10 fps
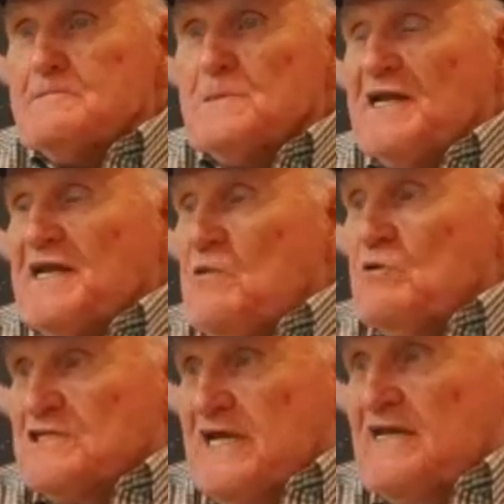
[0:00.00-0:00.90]
and he
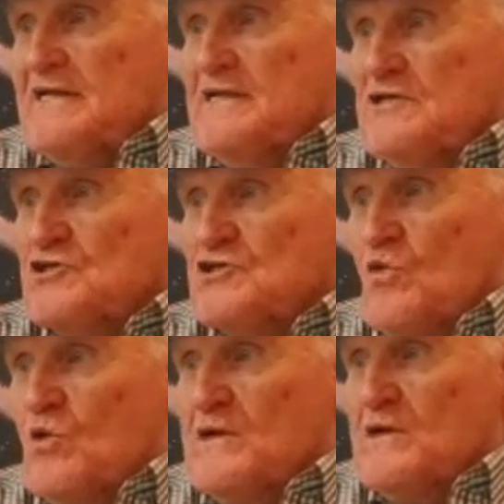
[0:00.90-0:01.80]
was telling his
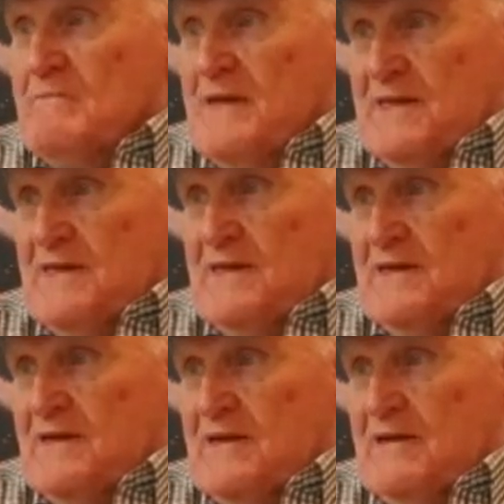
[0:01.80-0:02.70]
story to me.
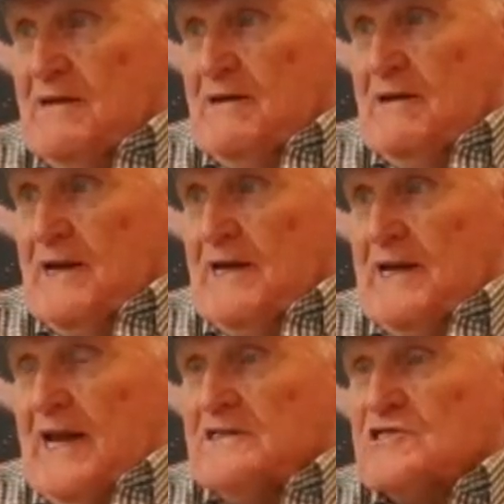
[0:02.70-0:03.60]

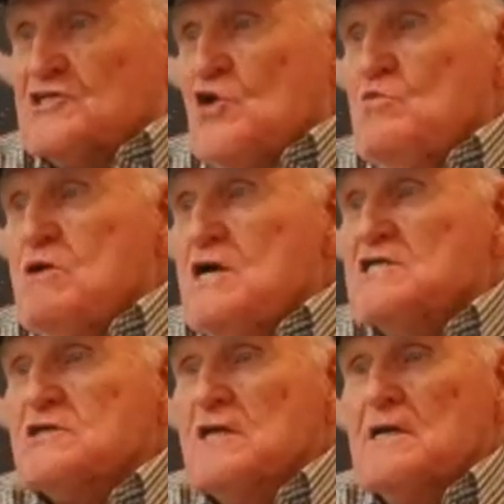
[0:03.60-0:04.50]
And so
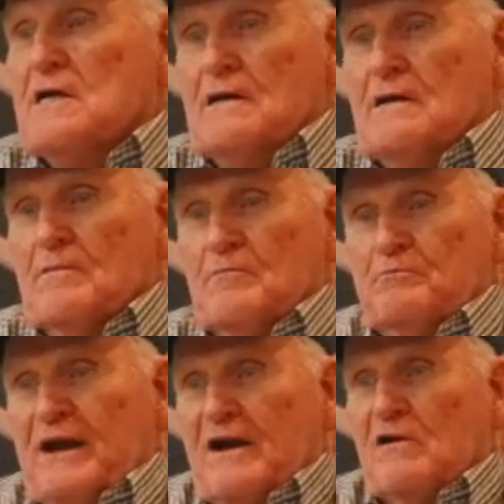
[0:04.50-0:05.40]
much
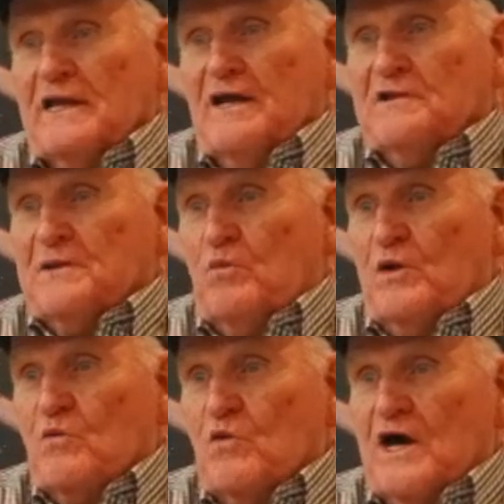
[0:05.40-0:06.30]
parallel that
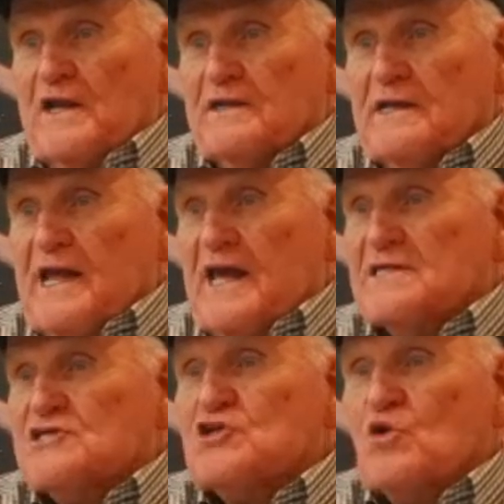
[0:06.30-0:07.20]
we run. He had
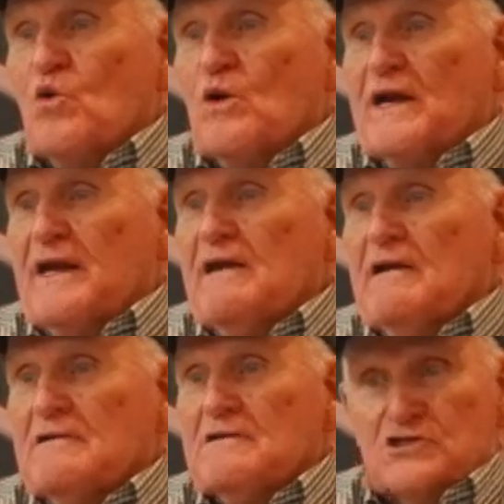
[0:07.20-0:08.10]
a story
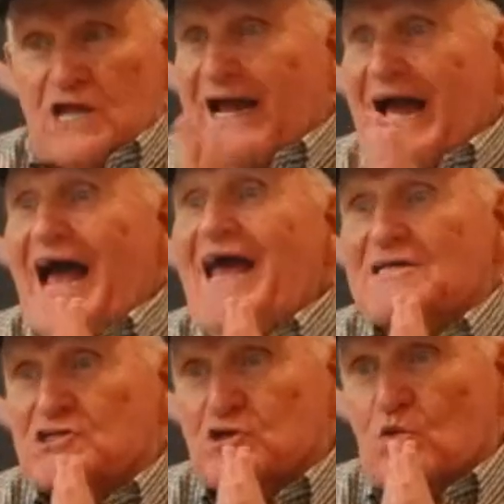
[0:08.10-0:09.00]
just like I had
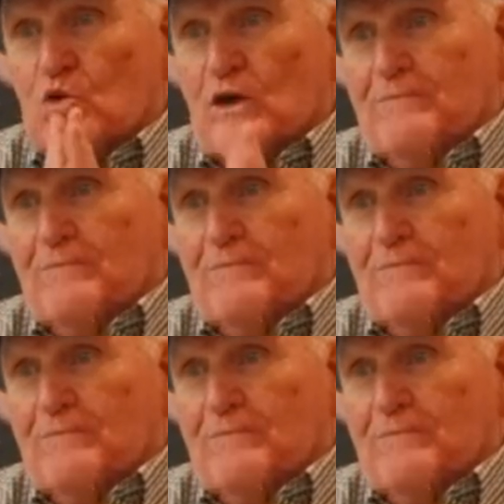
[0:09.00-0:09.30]
a story.